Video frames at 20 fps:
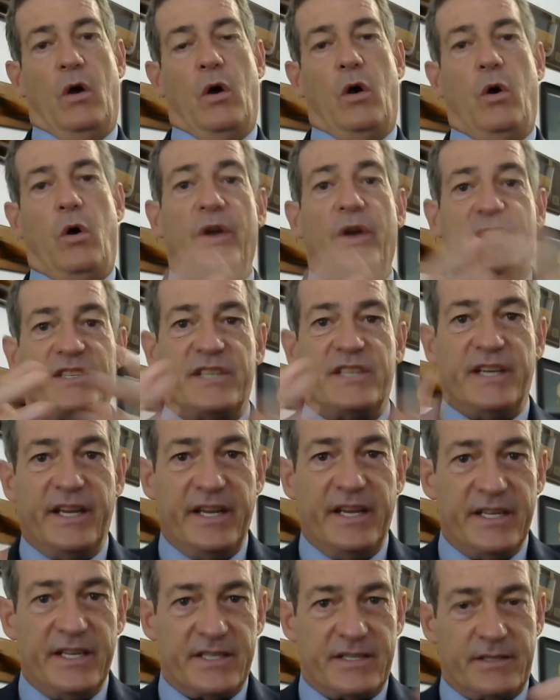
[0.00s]
Which
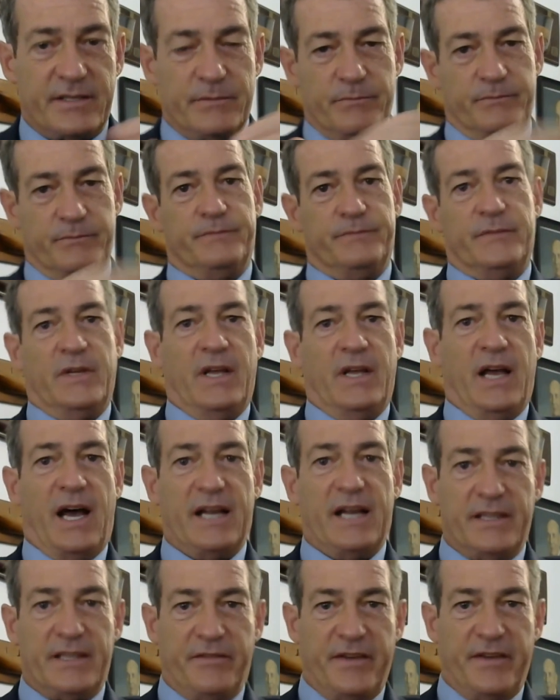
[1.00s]
is
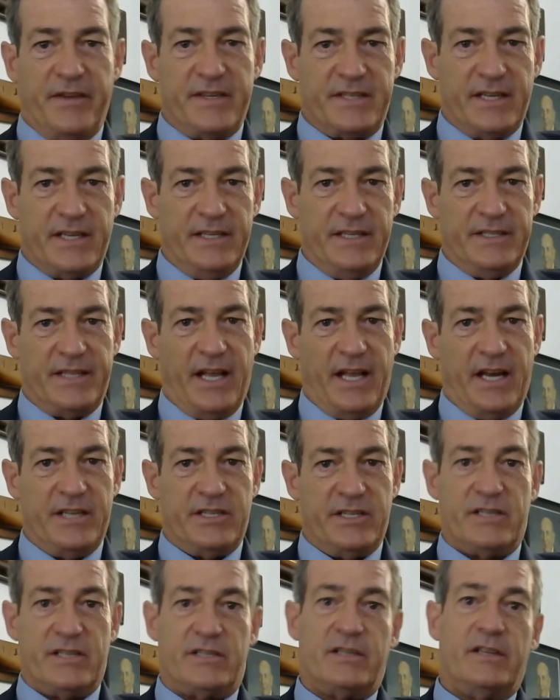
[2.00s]
artificial
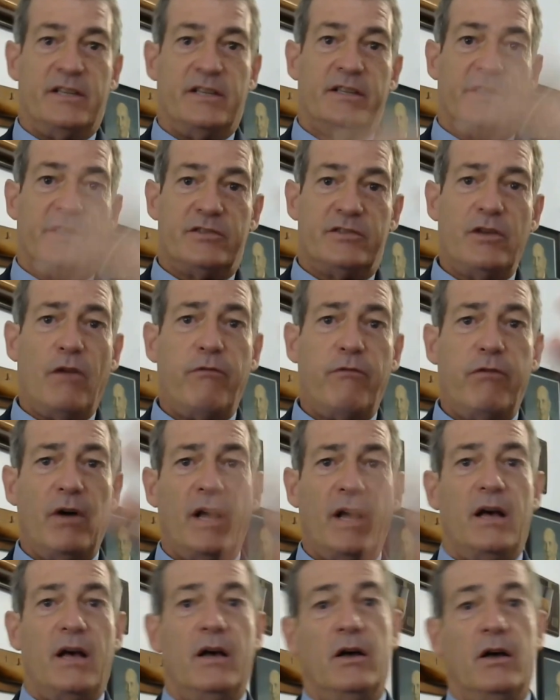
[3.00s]
intelligence, the
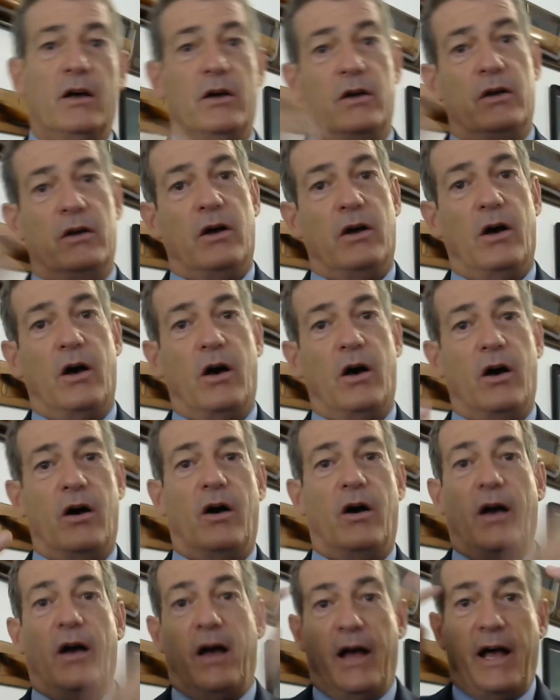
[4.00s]
software
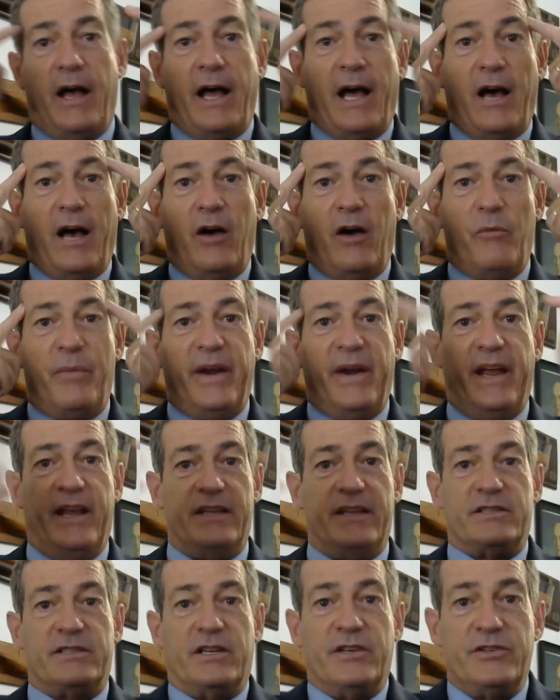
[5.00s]
or our
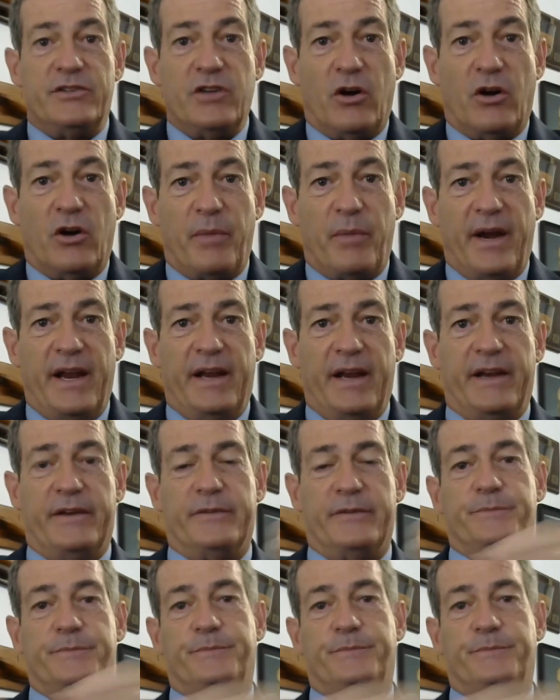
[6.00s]
brains, your brain?